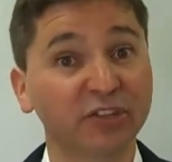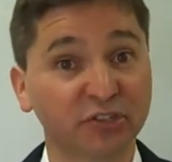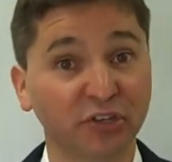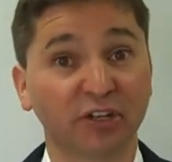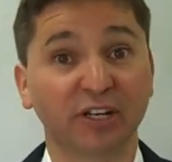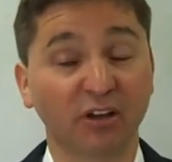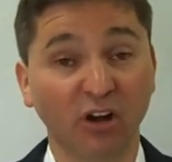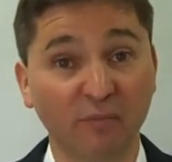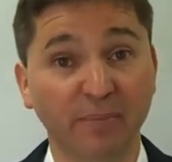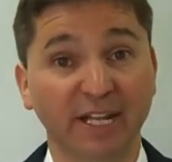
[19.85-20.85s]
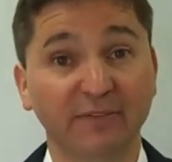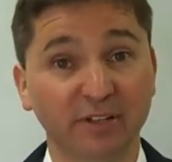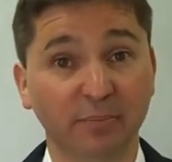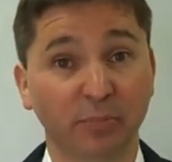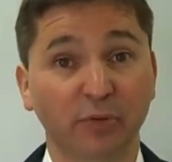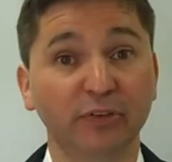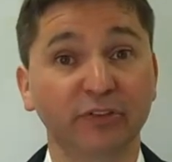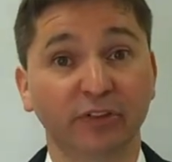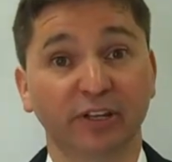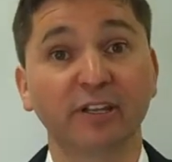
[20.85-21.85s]
Certainly I benefited
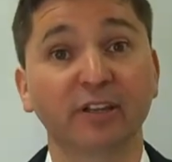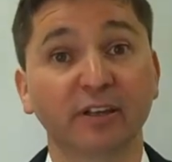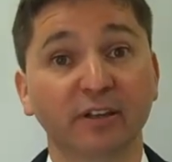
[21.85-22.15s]
personally